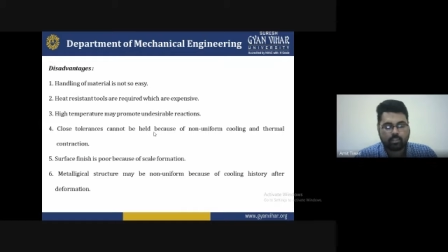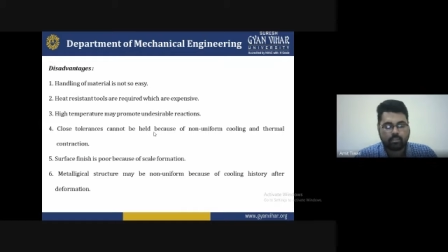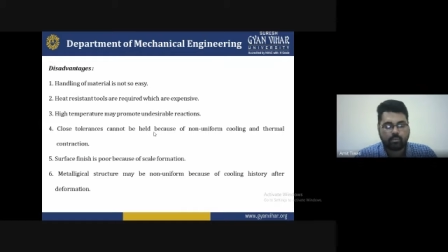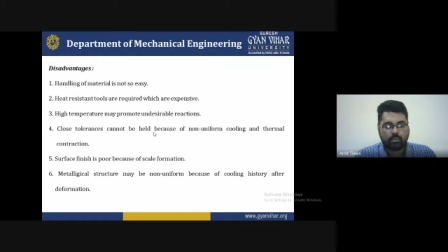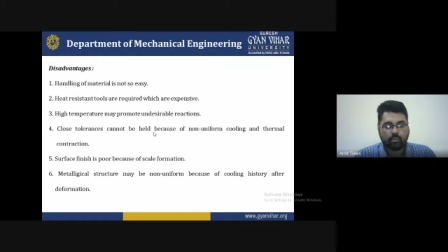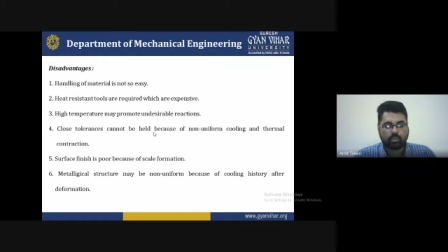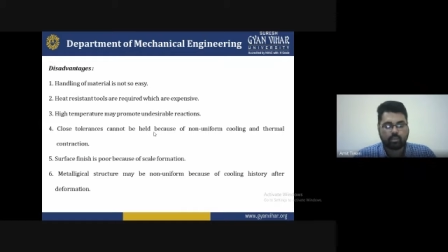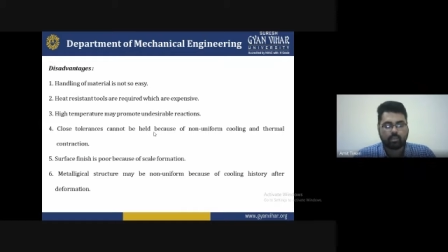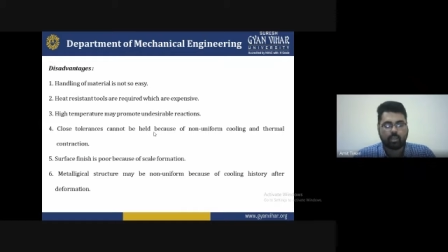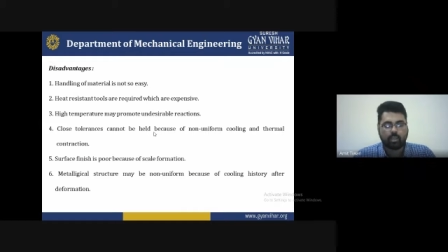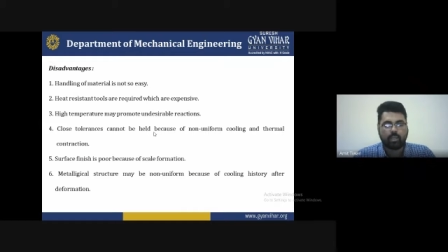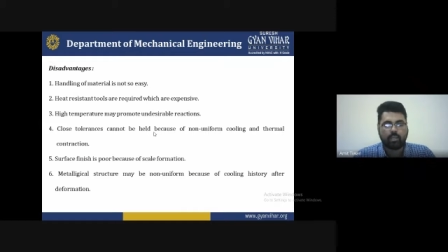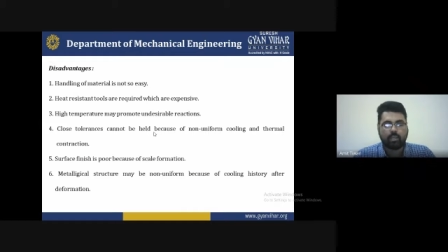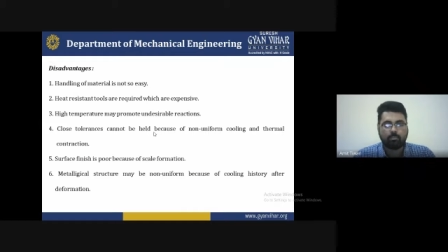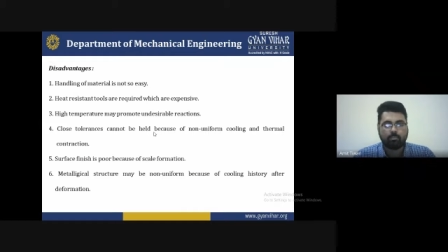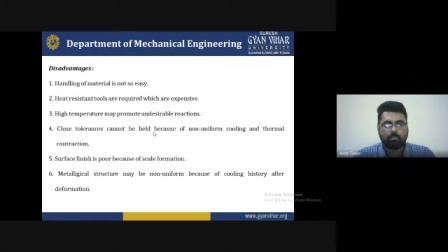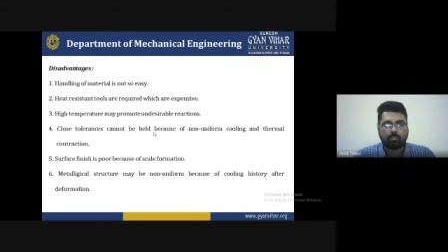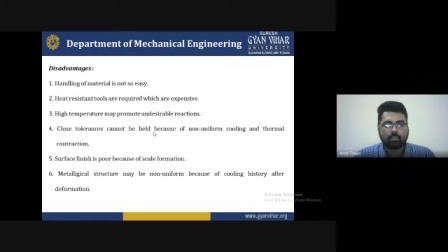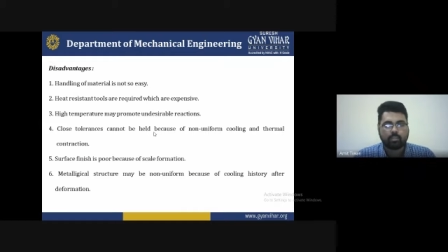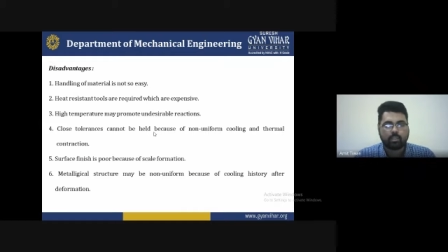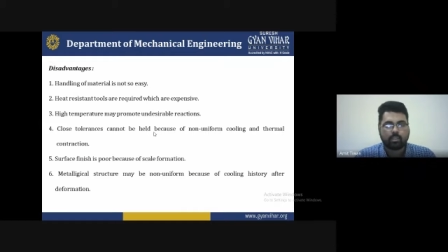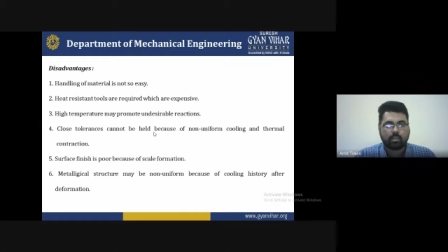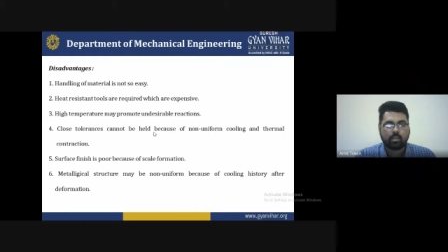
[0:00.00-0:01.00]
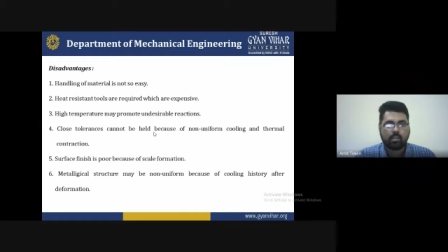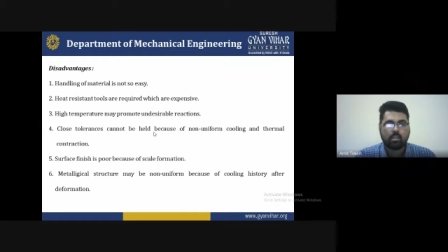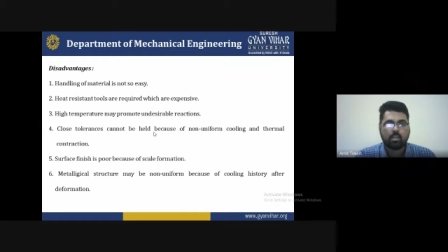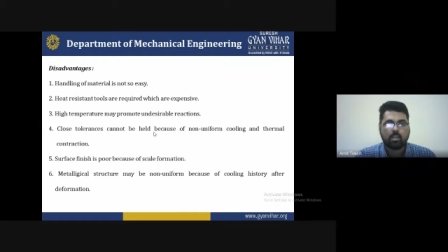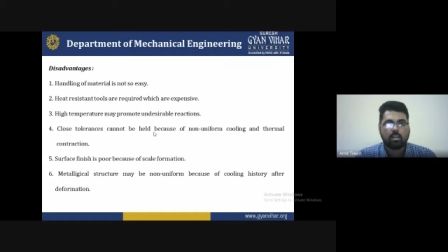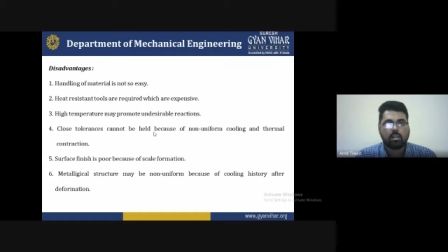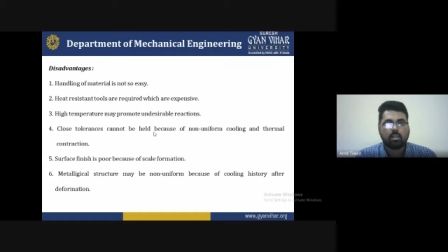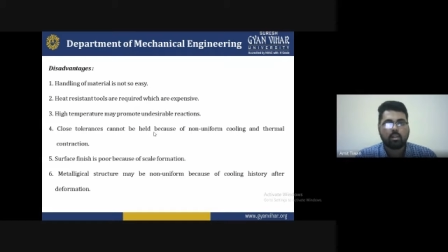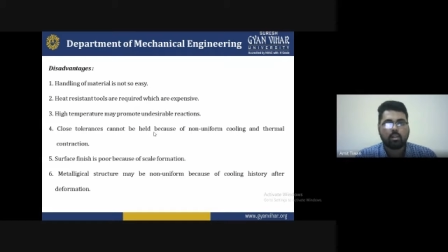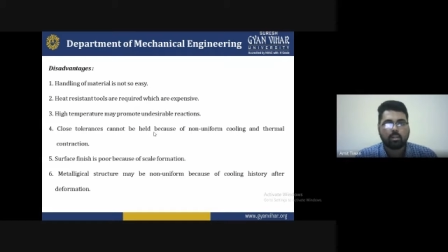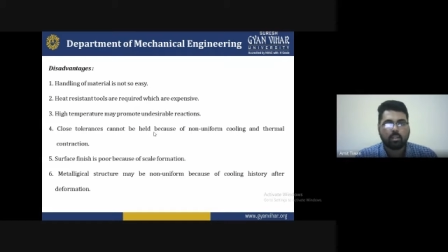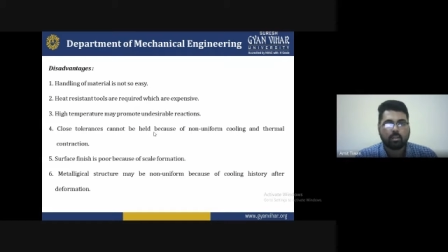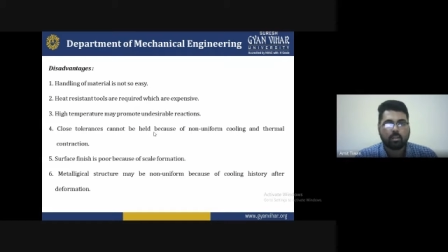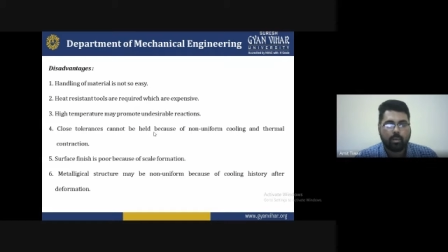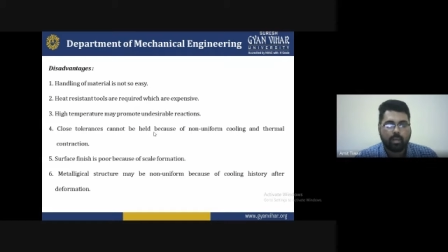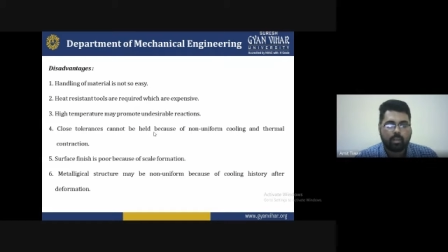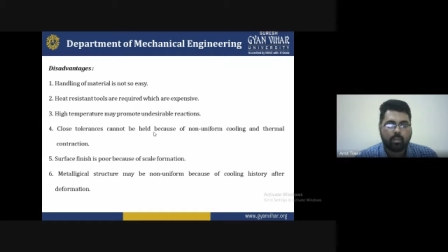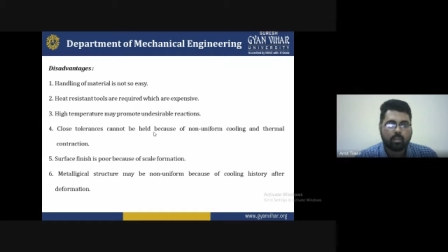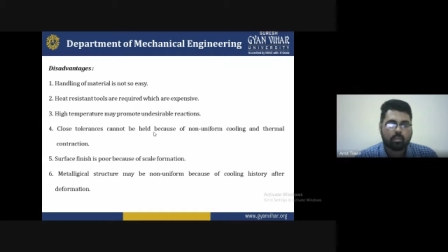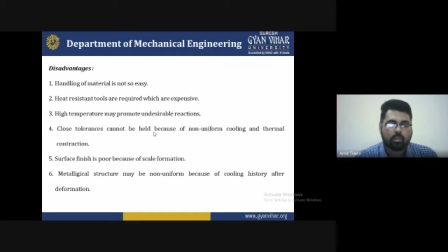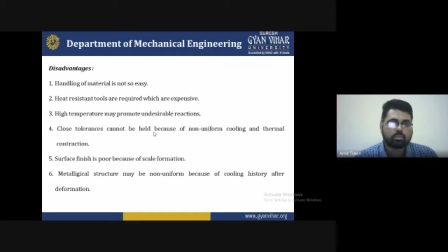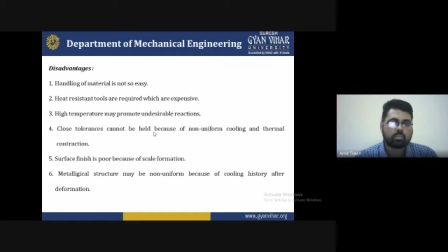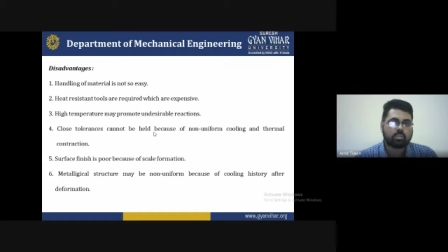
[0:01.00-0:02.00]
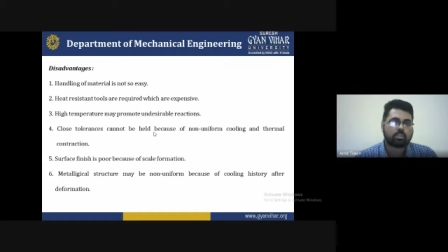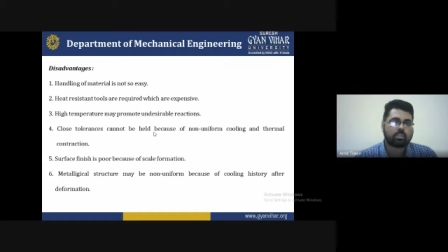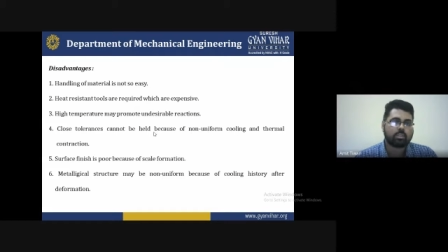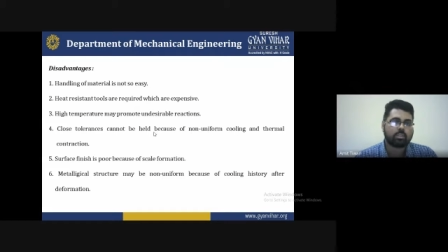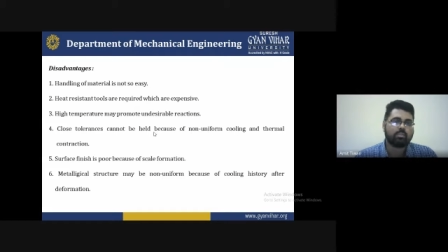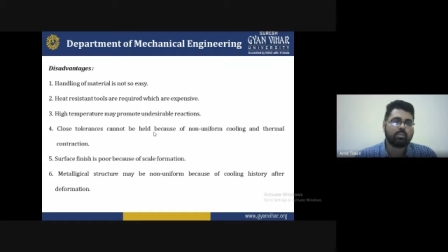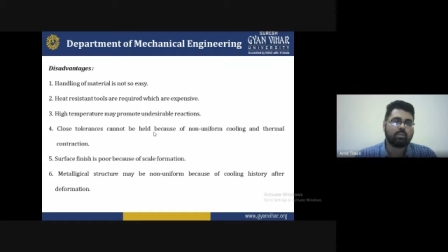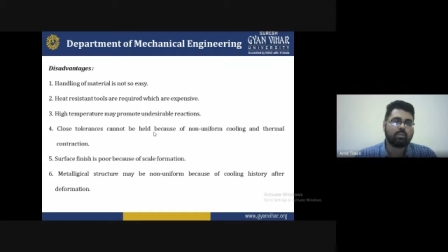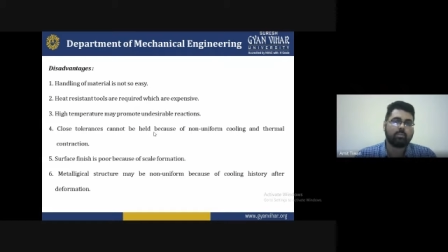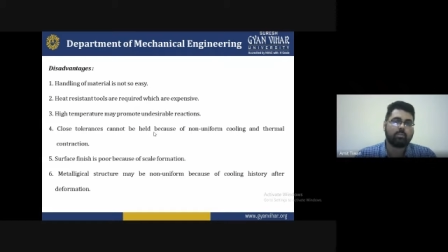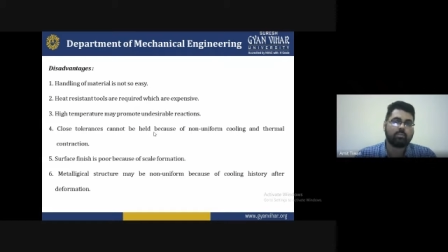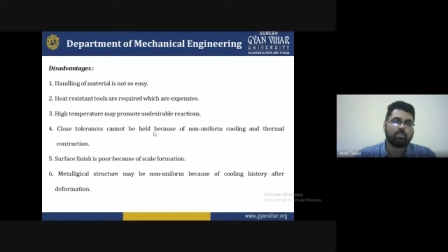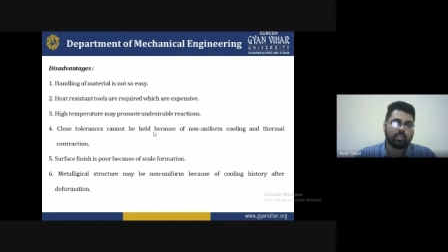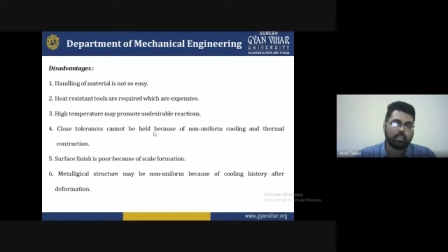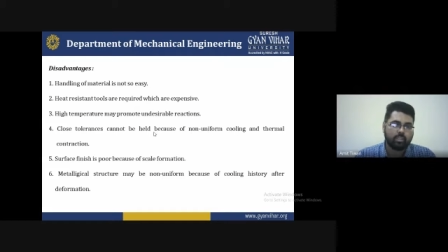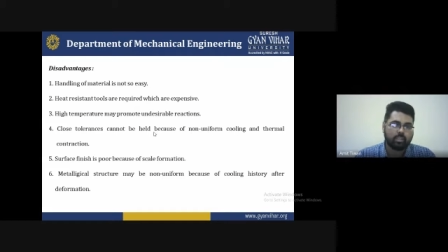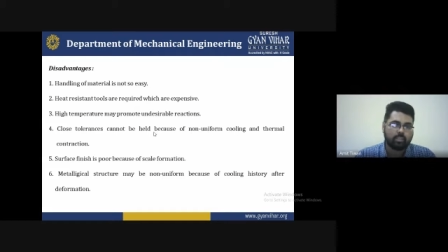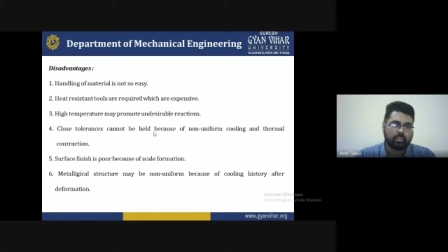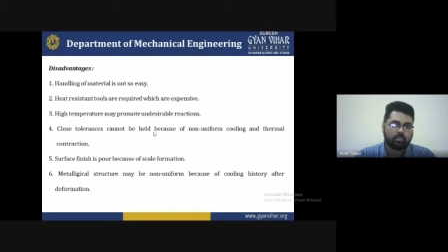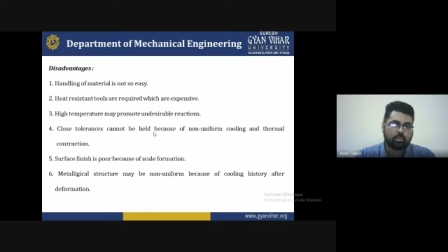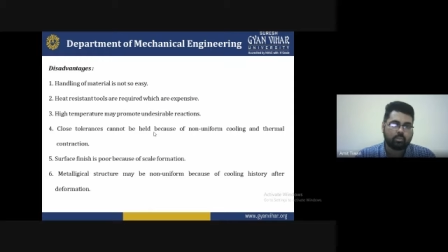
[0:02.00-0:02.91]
during the high temperature the microstructure will be changes.